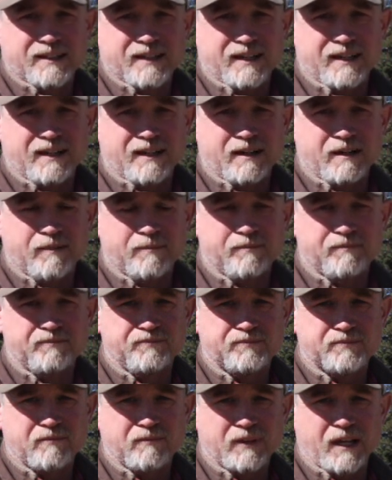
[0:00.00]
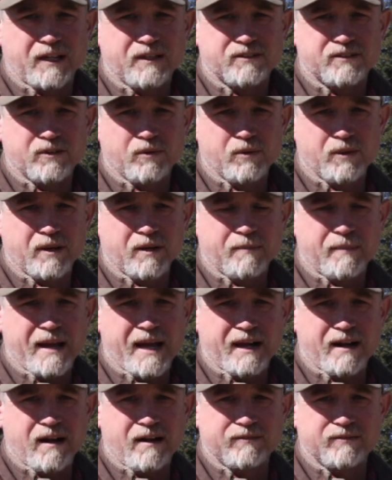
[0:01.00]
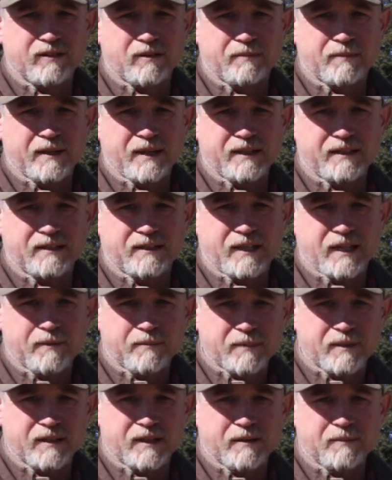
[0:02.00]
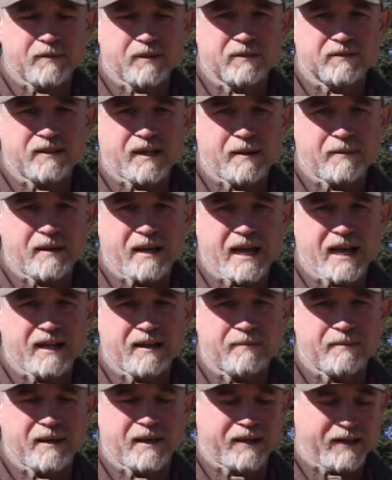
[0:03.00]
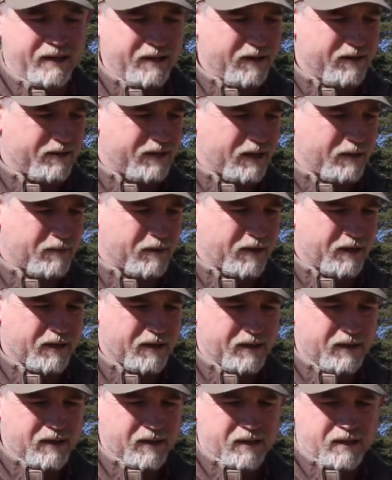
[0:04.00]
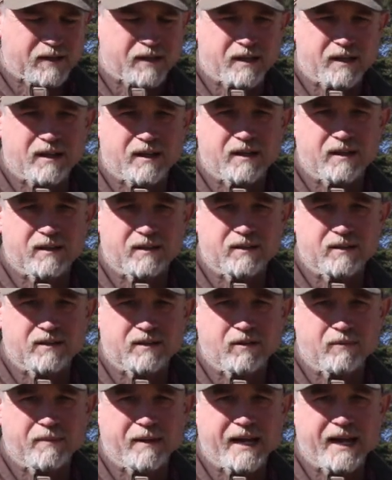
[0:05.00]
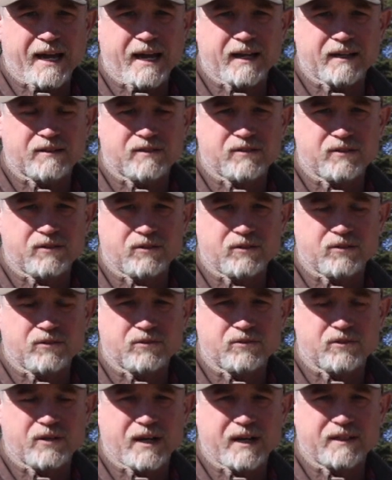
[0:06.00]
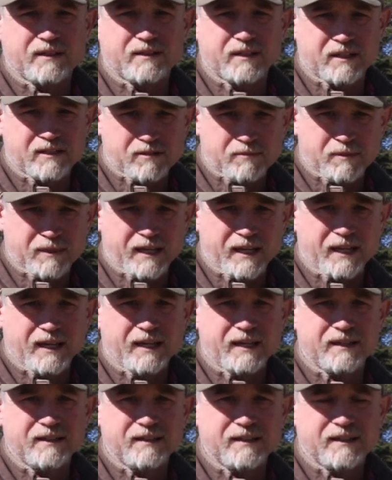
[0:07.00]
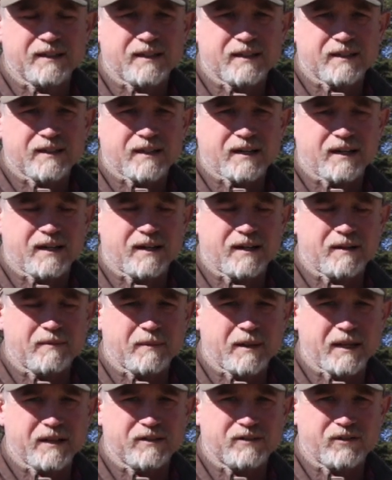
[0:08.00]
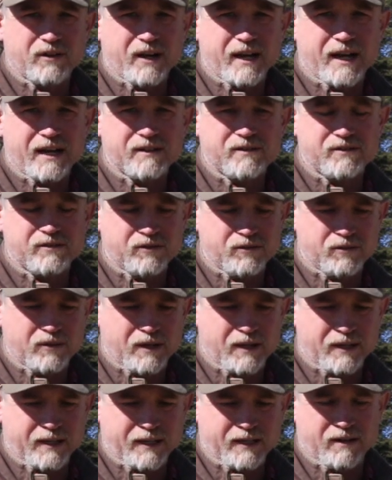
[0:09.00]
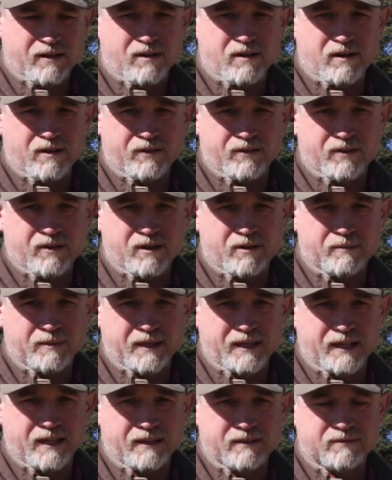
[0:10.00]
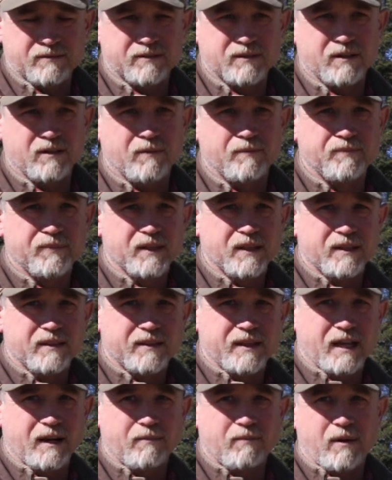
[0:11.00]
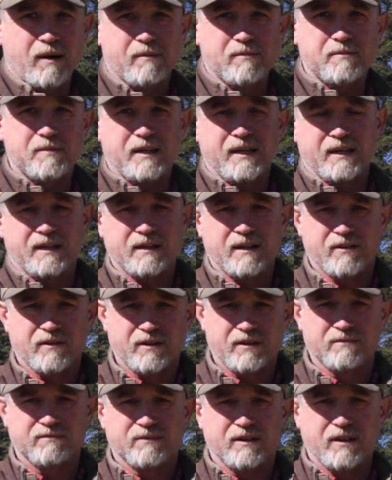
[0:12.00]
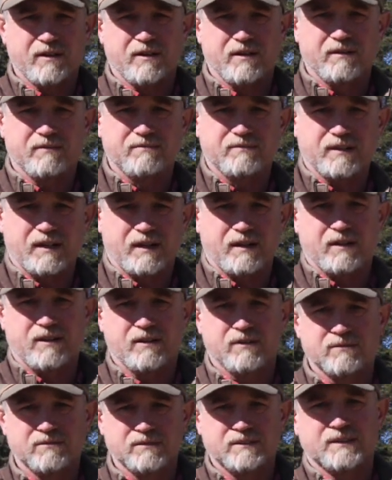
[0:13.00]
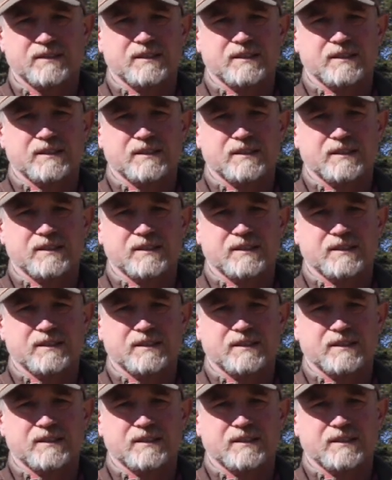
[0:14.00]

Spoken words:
And so we're going to back off a little bit and give them a little time to acclimate here, and then I'm going to go back to trying to touch them again and try to get a halter on them again. So that'll probably be another I don't know.